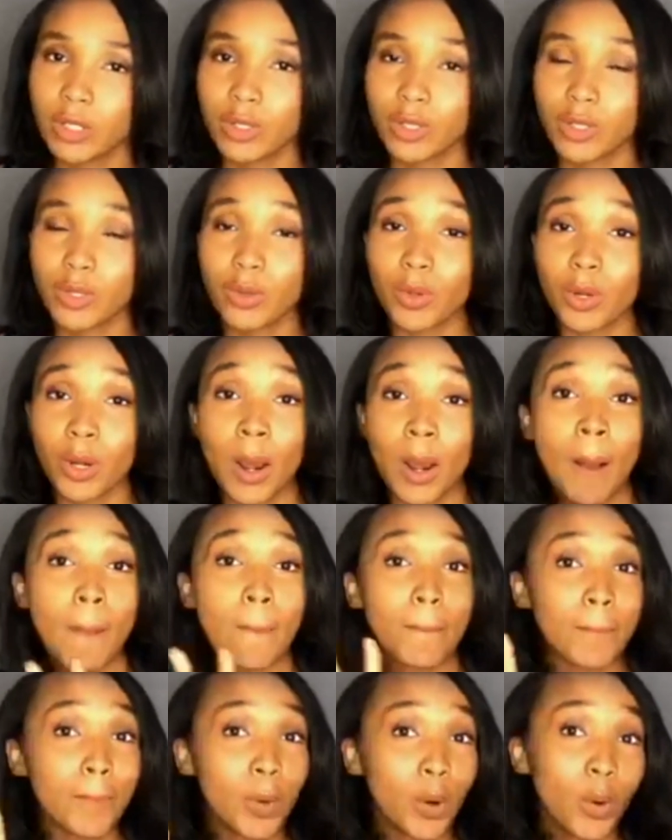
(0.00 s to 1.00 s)
who were
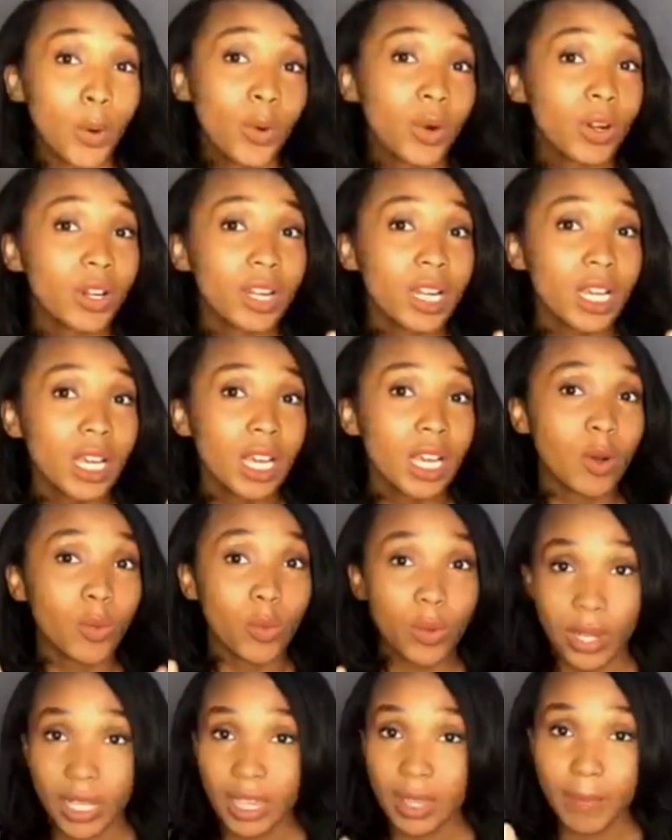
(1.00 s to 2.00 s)
born
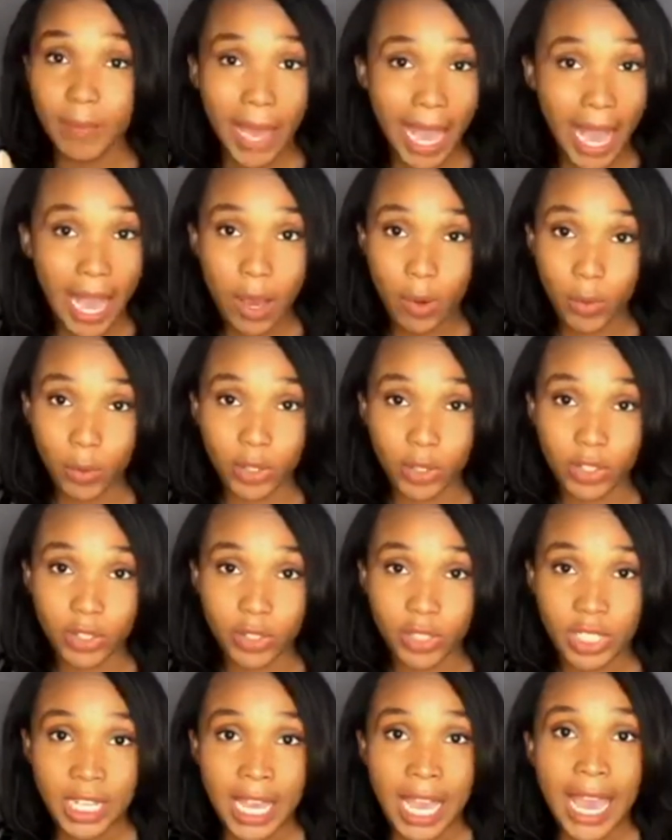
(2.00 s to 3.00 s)
with powers,
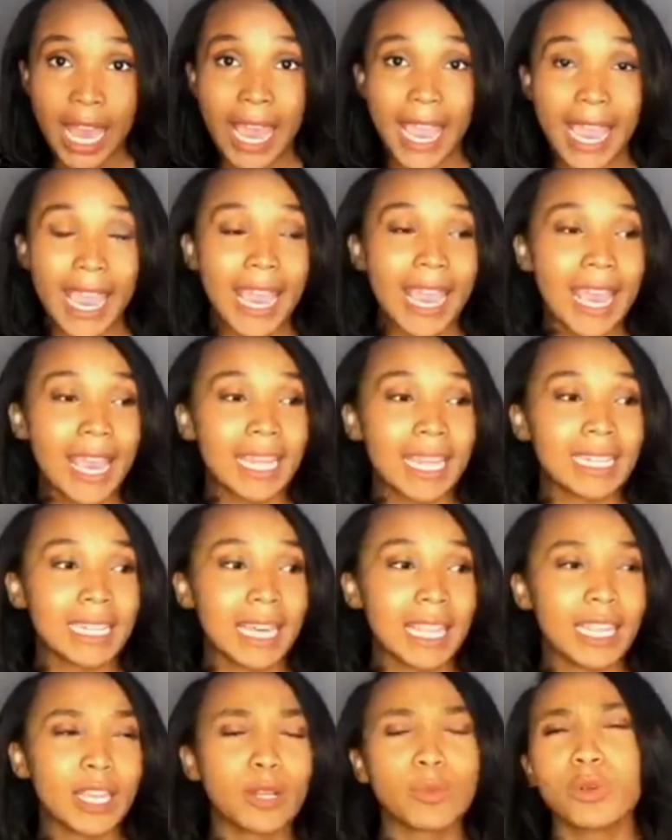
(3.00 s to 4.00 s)
and
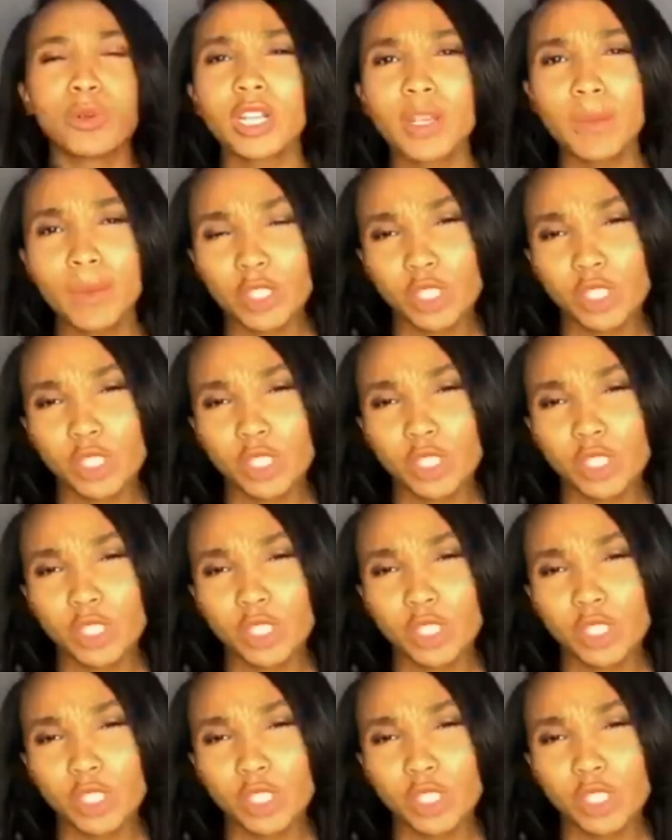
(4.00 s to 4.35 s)
they're pretty much